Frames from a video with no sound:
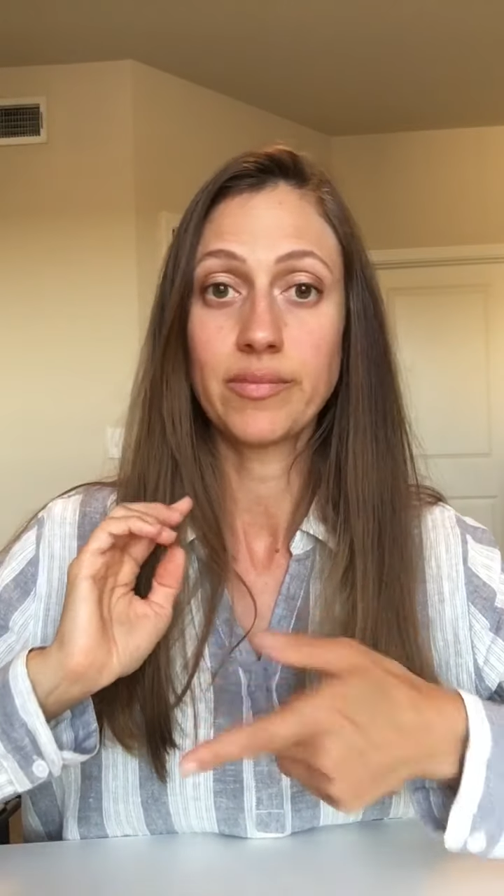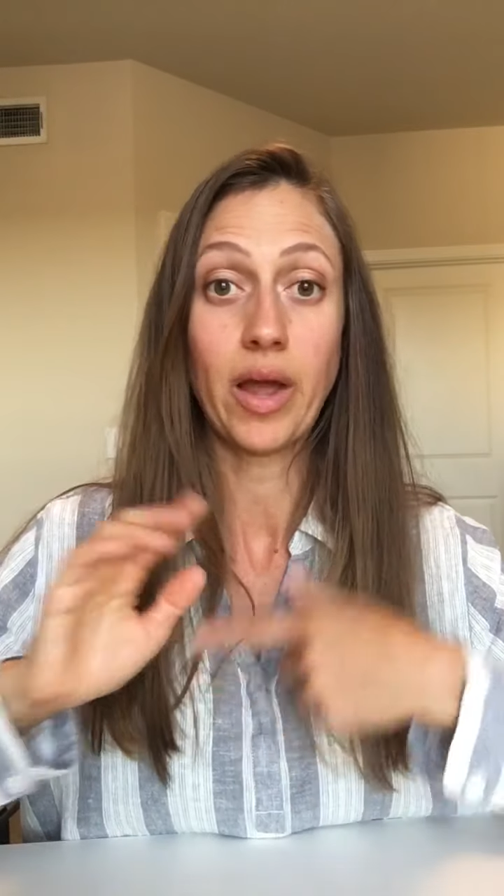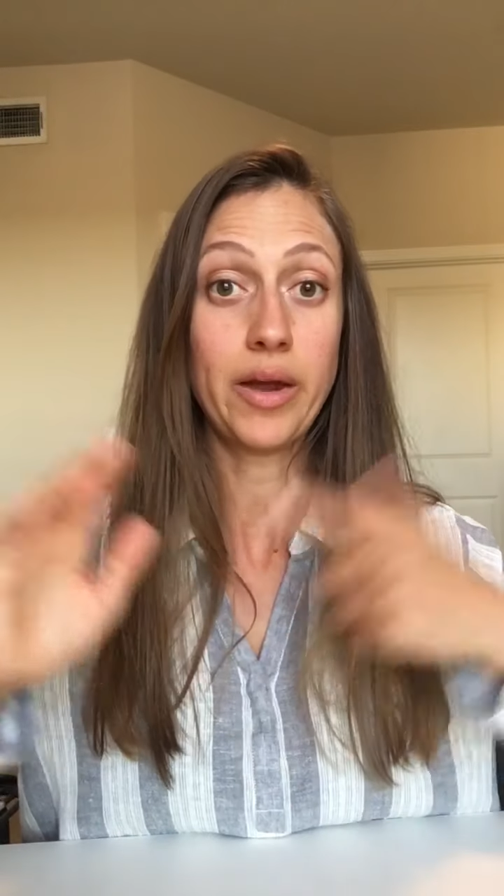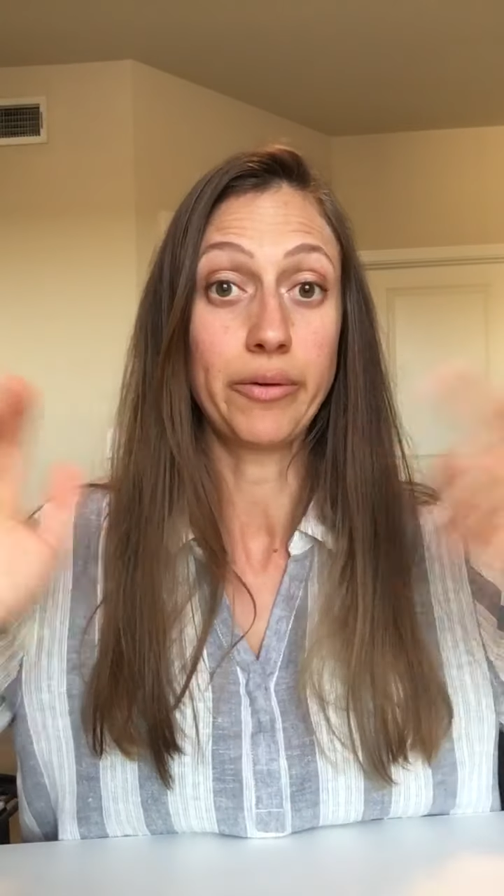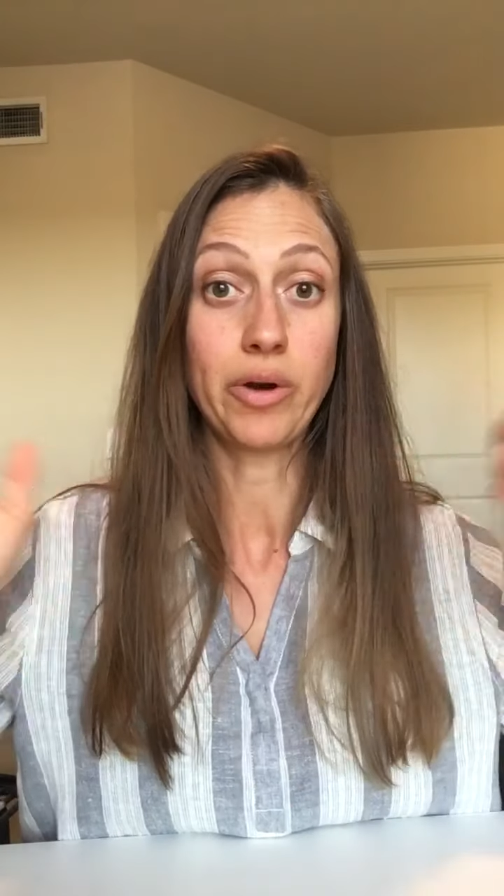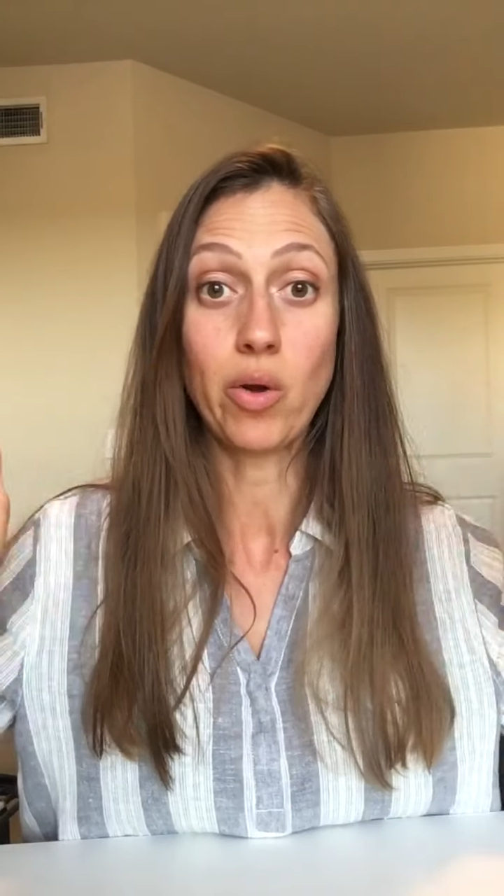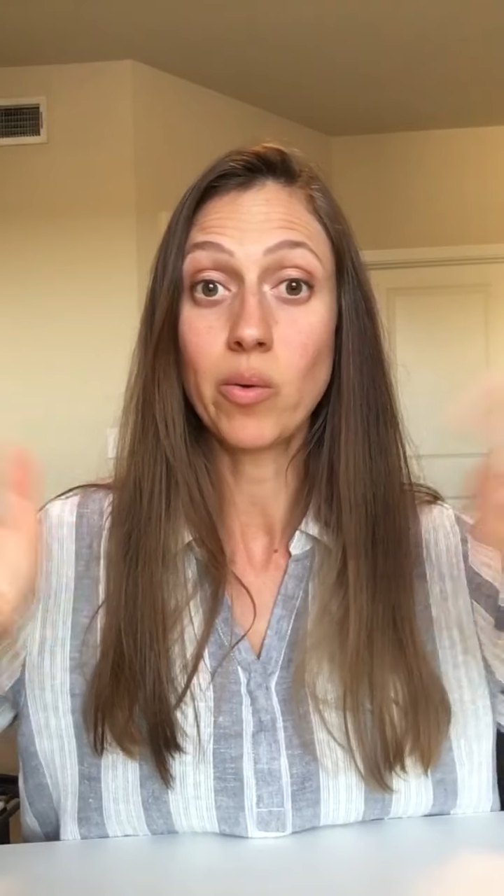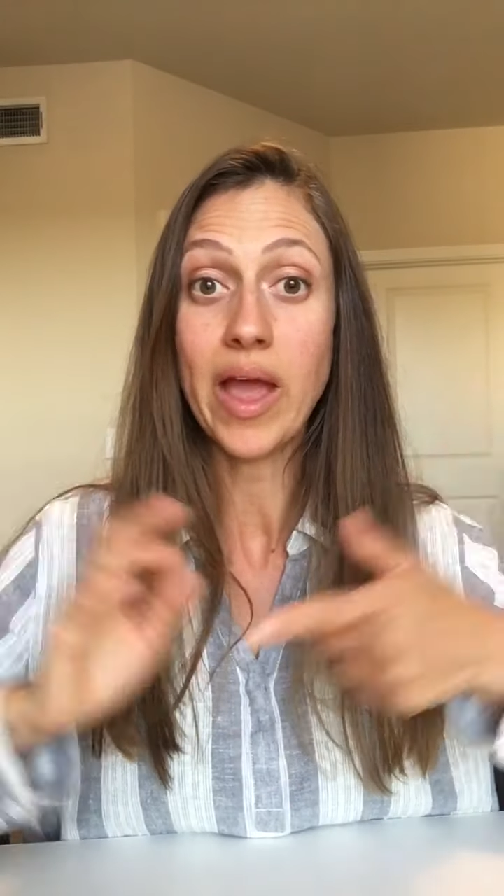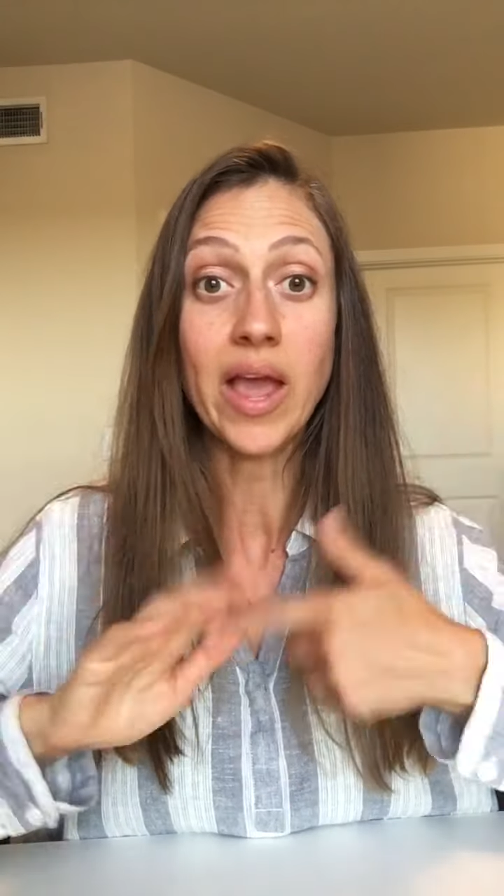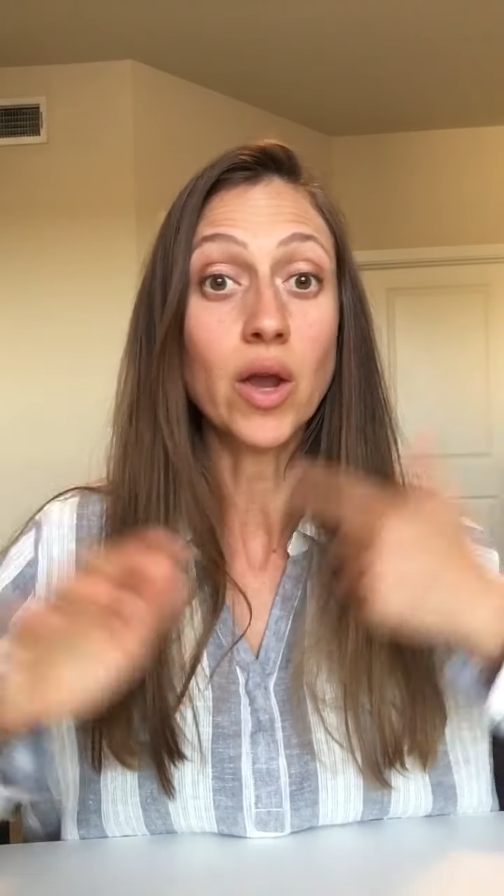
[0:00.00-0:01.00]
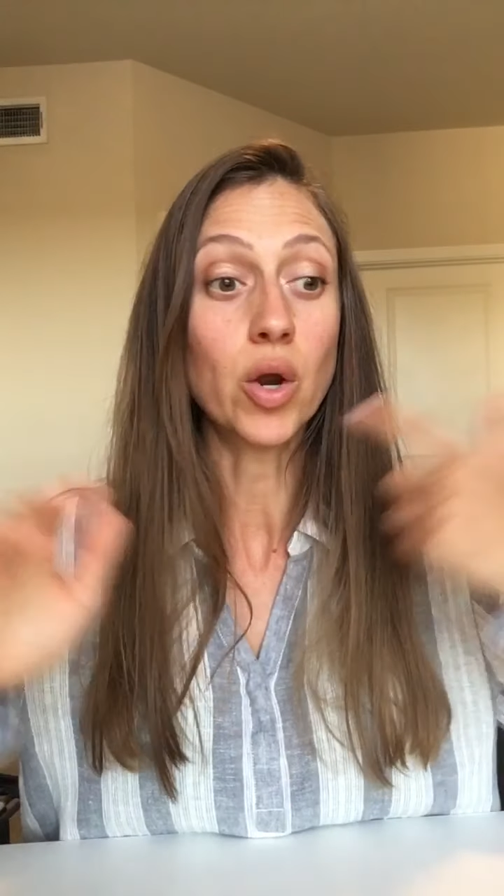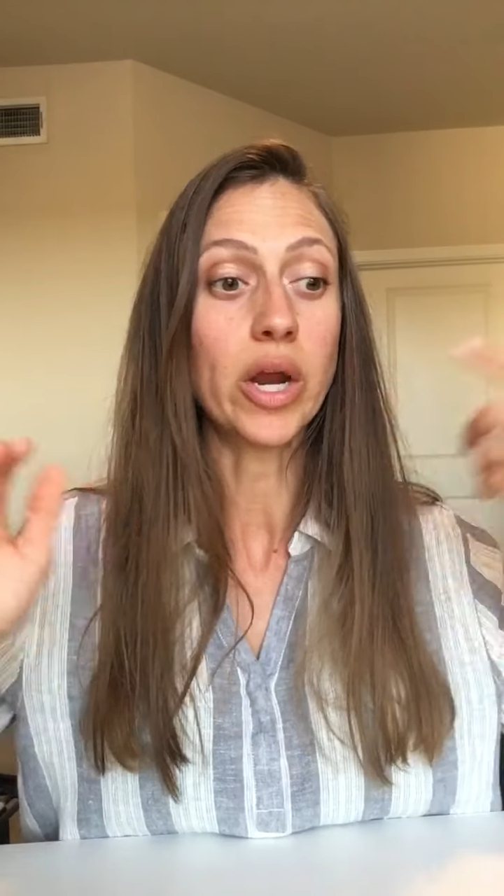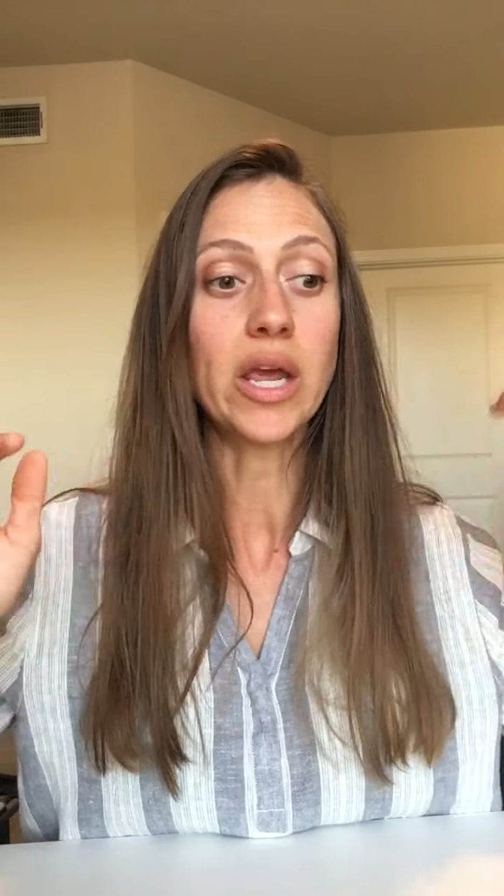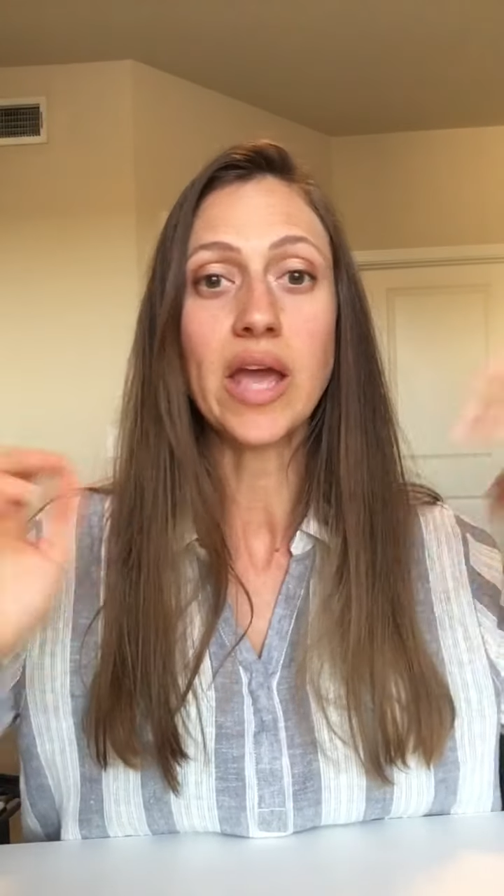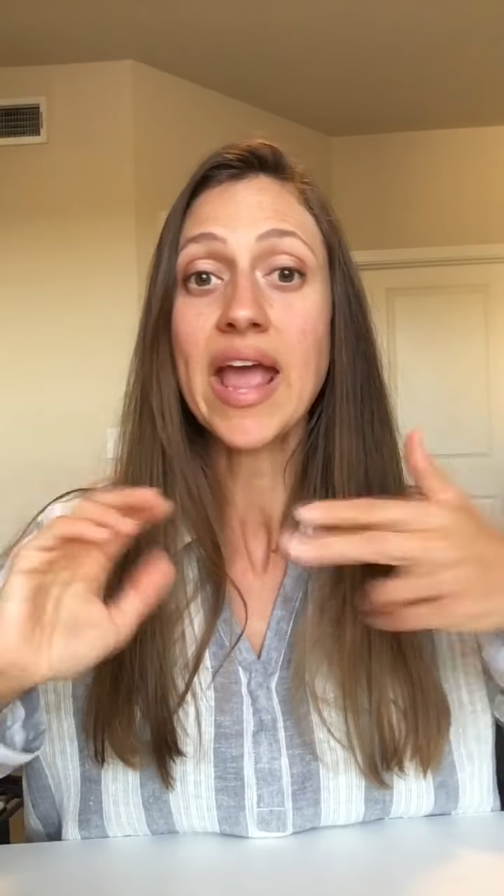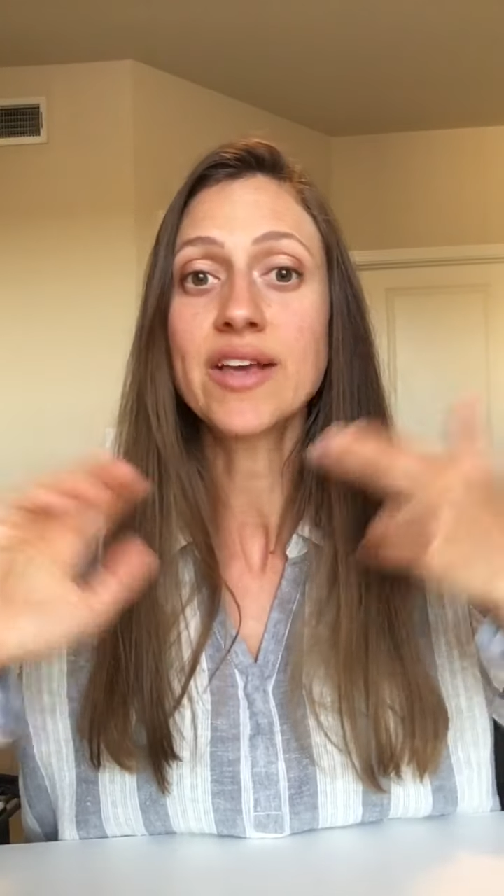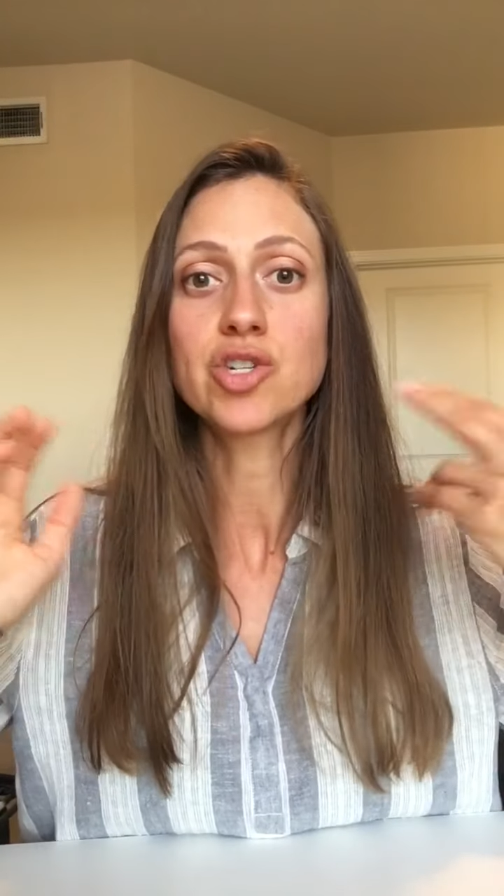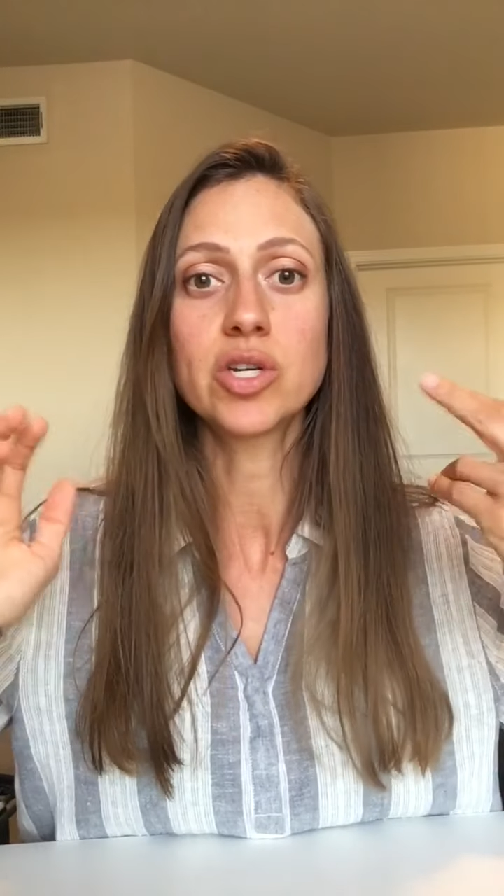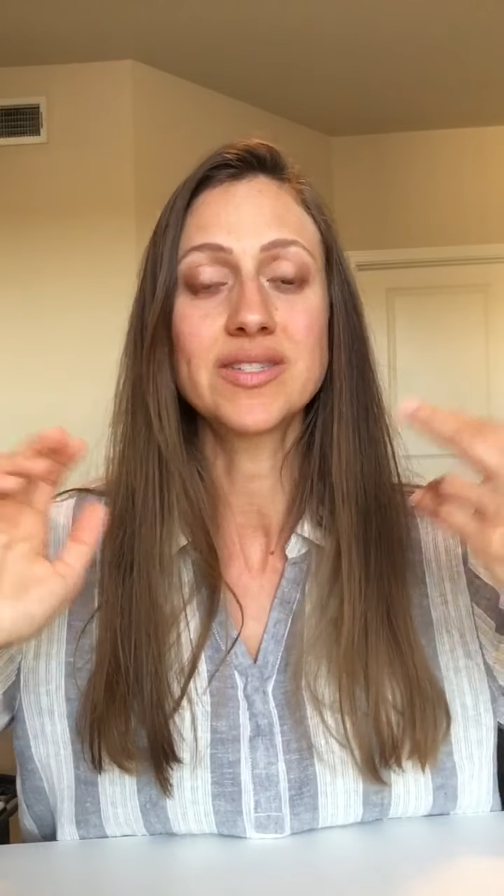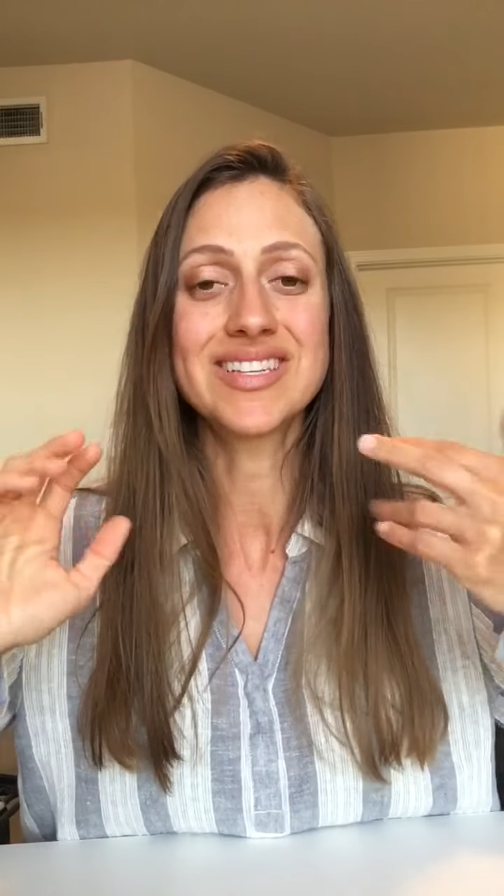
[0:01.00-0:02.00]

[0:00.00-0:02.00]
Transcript: I don't know, angry, anxious,